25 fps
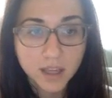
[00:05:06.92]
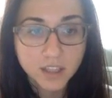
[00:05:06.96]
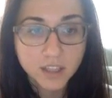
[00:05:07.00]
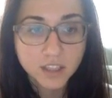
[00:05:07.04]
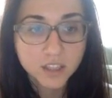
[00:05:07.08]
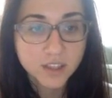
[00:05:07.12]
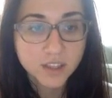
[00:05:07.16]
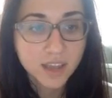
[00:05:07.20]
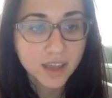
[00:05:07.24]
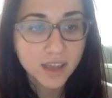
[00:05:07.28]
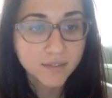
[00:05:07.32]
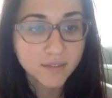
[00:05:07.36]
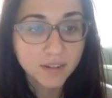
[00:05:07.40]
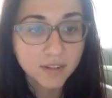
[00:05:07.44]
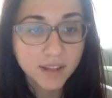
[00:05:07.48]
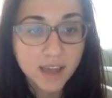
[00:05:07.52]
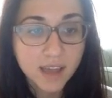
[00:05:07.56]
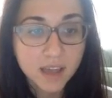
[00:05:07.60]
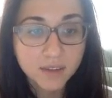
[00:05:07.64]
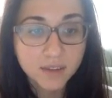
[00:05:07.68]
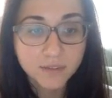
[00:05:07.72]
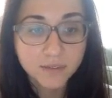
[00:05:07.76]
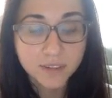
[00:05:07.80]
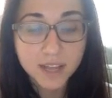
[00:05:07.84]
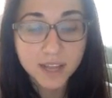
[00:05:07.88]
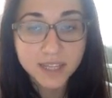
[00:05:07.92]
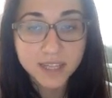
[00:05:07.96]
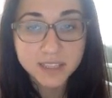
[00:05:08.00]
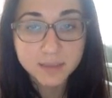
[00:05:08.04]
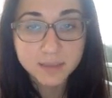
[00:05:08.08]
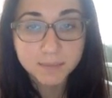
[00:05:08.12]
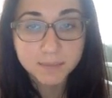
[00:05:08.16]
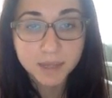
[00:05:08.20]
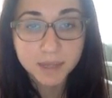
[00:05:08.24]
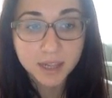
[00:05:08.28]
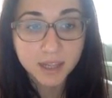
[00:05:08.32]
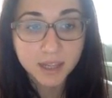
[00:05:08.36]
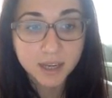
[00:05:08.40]
So they have a lot of
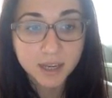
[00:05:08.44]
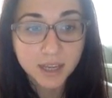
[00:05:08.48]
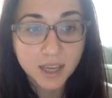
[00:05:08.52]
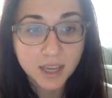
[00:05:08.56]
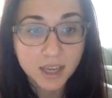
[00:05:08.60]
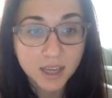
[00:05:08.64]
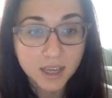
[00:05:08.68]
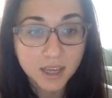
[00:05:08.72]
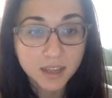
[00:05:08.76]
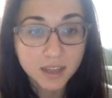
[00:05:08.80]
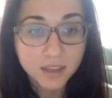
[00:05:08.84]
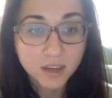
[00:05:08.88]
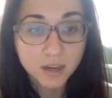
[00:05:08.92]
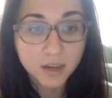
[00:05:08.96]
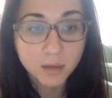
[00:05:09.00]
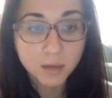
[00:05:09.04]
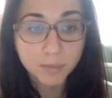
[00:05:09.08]
flexibility in their